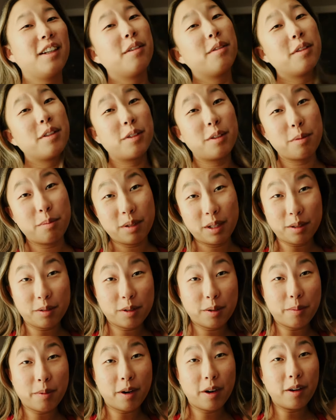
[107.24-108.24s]
We're doing
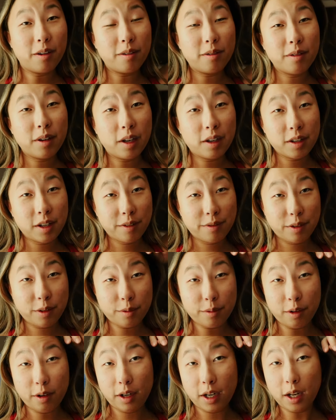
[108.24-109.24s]
bingo tomorrow. I'll give you
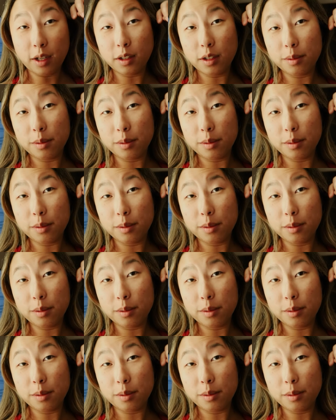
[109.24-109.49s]
the rundown